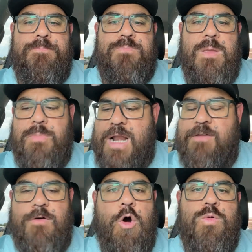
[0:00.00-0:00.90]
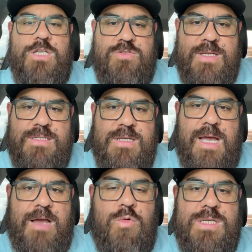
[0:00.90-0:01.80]
but I've always
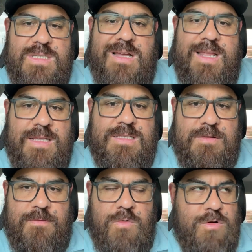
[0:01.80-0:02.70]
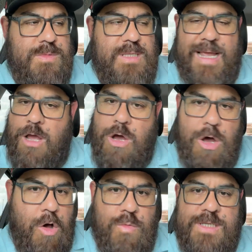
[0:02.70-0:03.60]
done instant forms, like
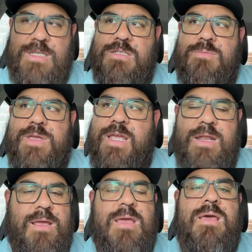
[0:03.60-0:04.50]
always since the beginning.